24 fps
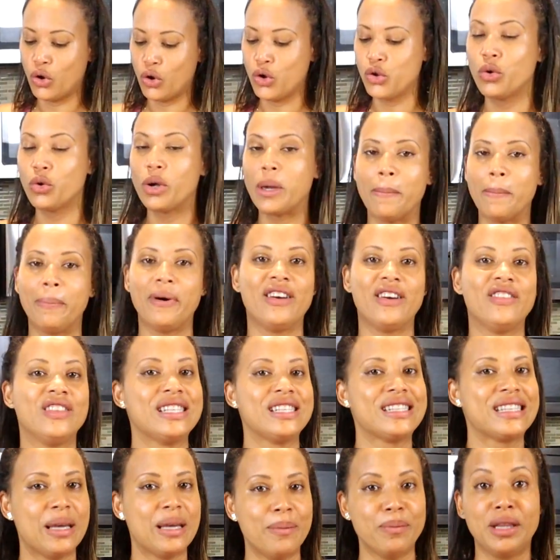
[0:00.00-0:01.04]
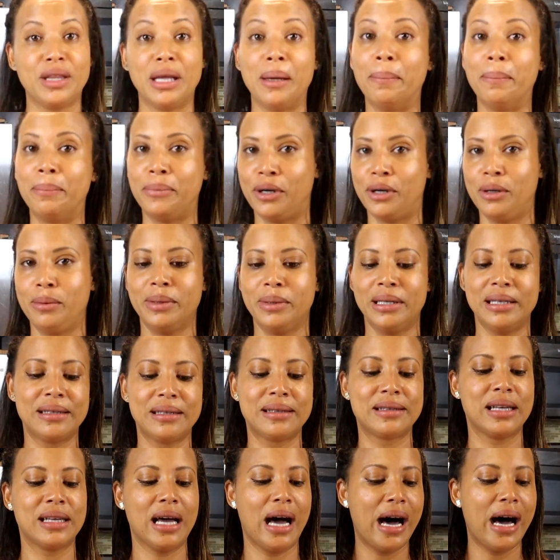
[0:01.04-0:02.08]
or you can find the same thing,
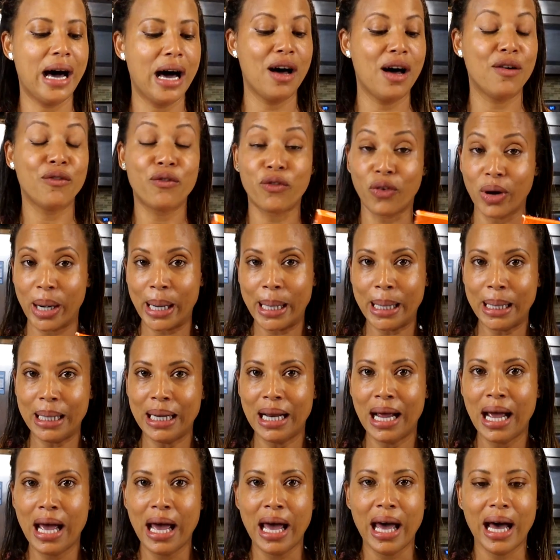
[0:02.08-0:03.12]
Publix brand.